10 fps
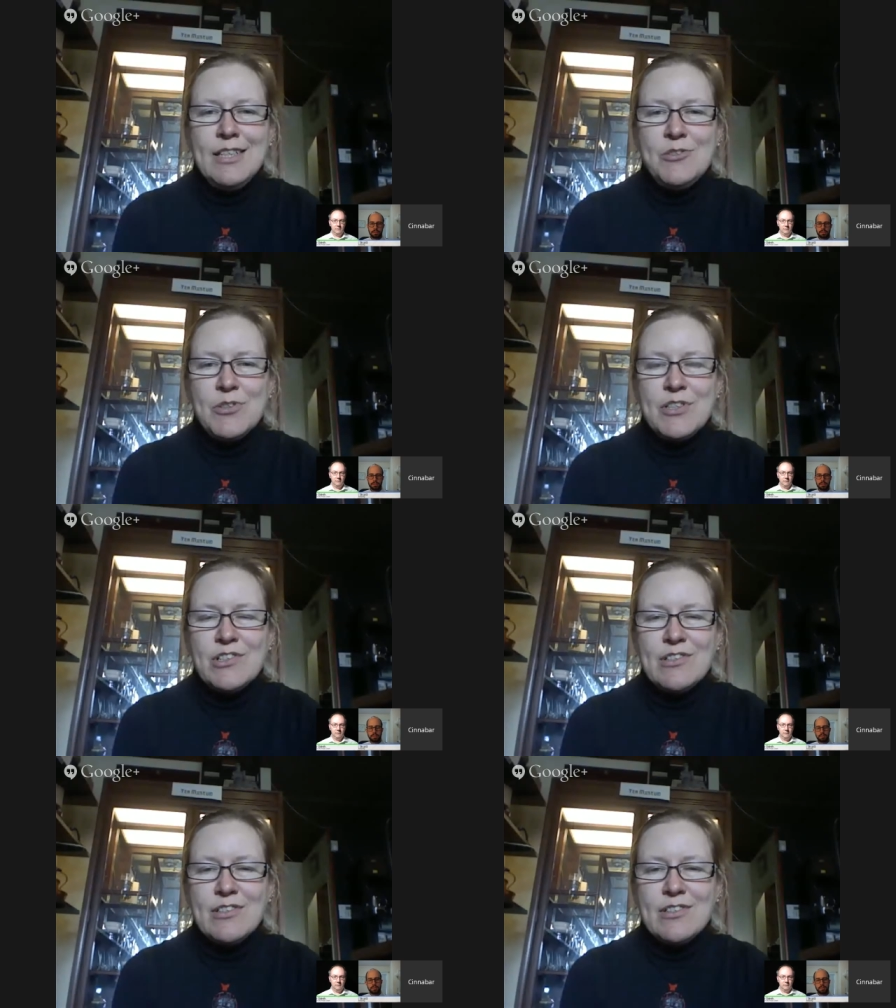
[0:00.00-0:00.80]
tea
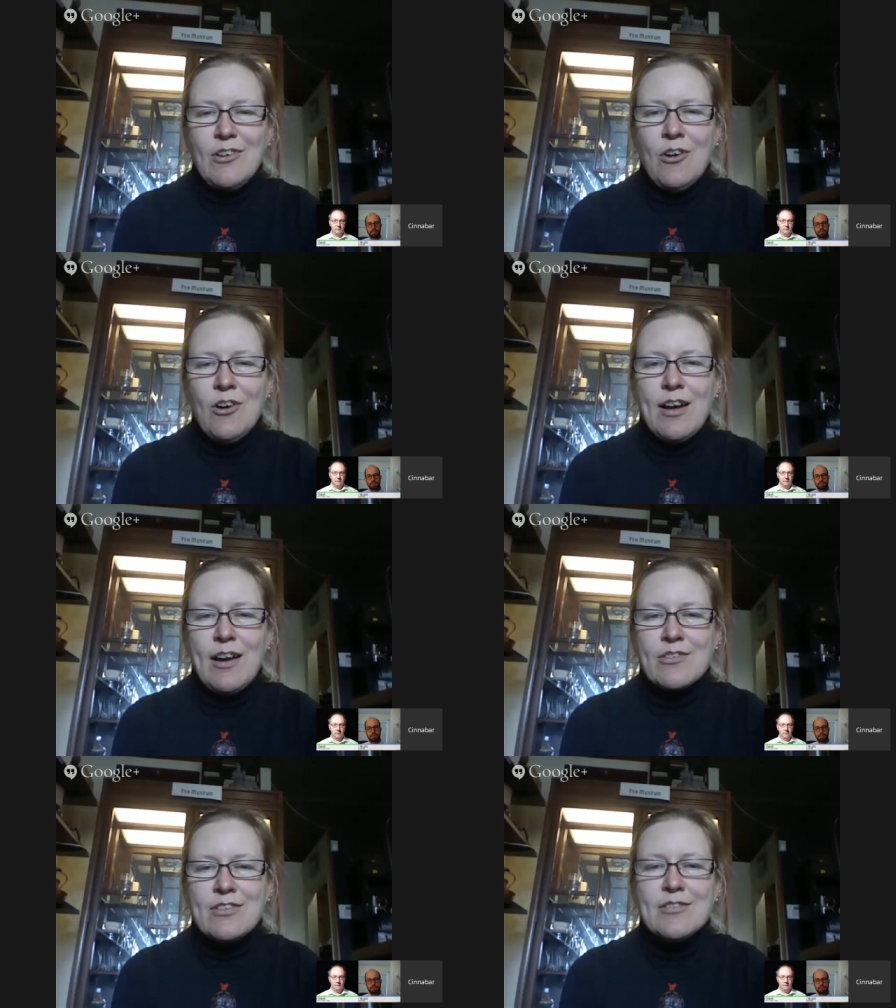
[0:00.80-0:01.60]
traditions are
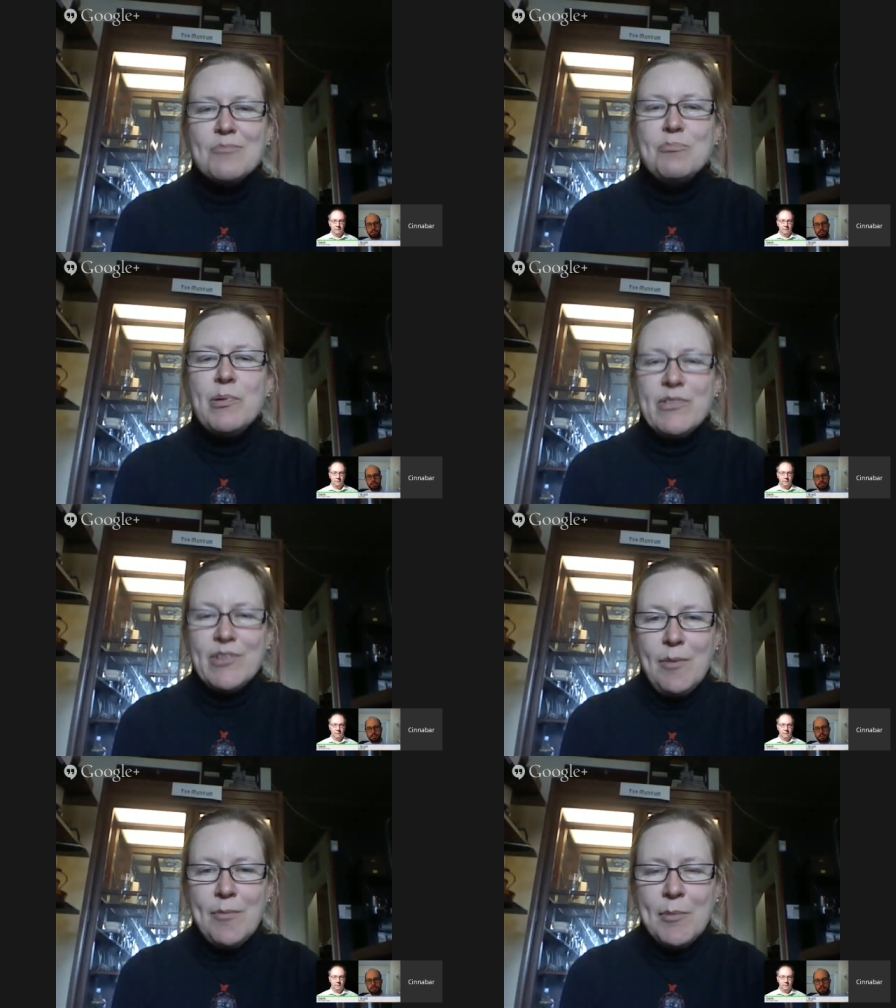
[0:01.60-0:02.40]
actually,
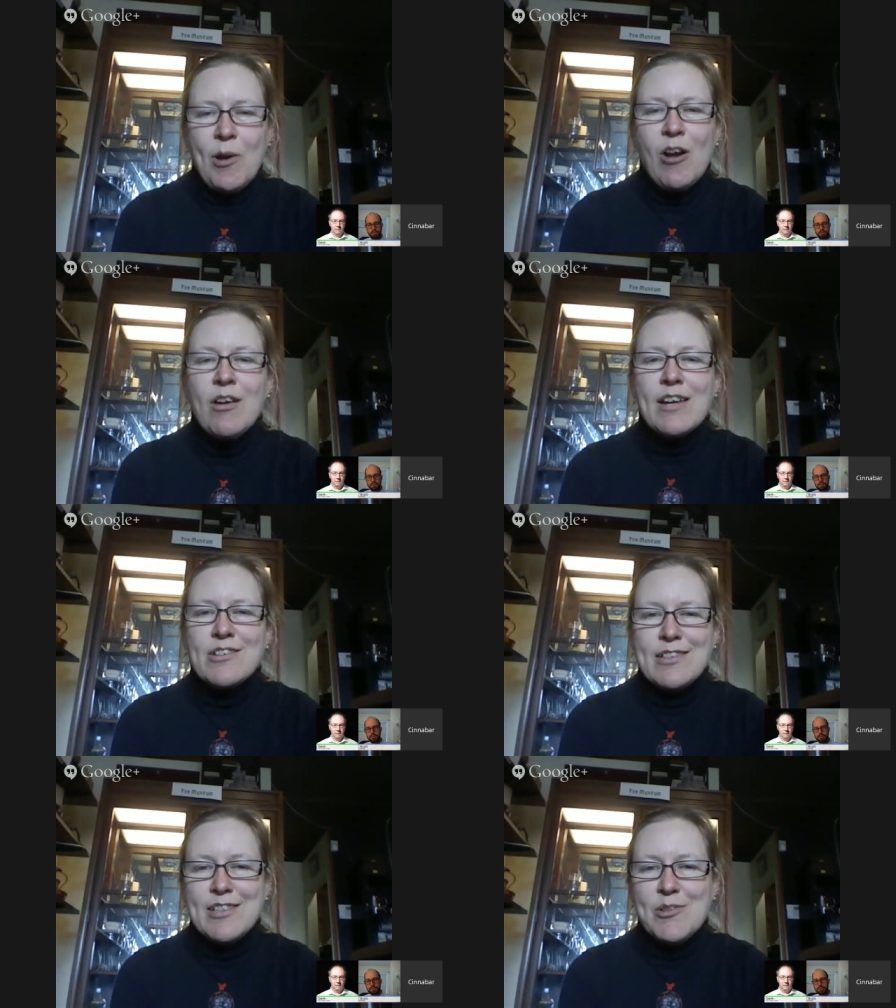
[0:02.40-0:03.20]
some of them are
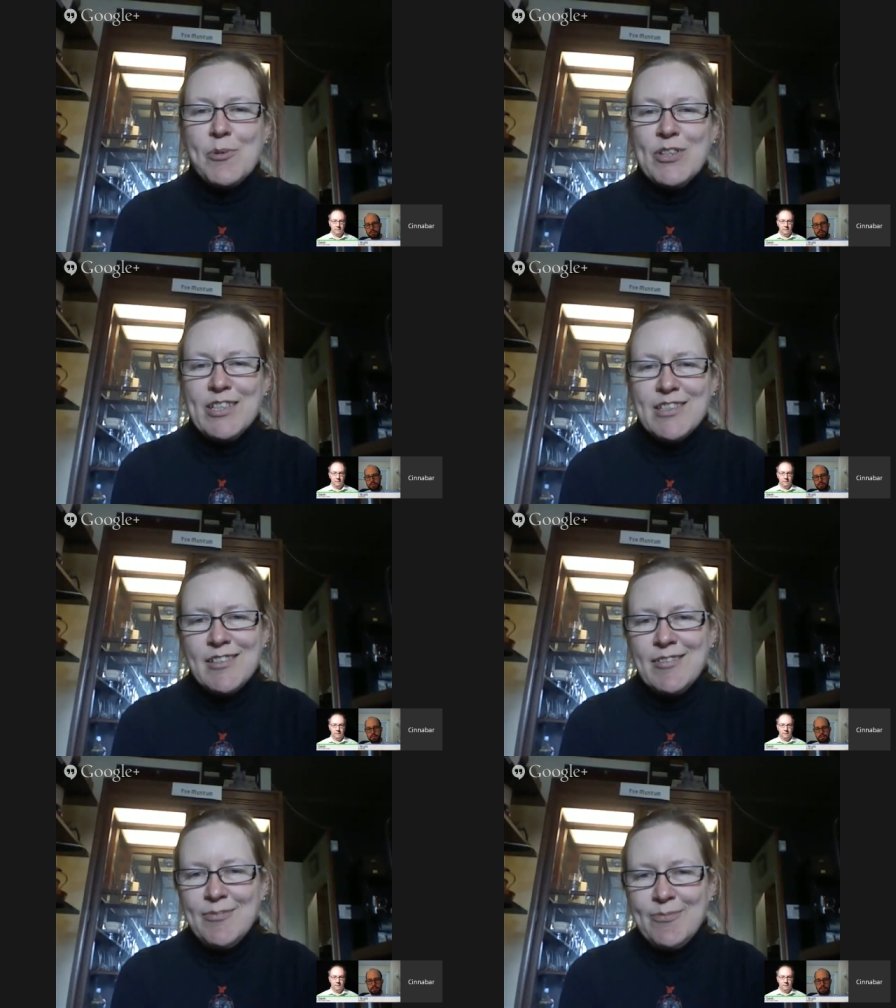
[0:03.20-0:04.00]
actually ceremonies.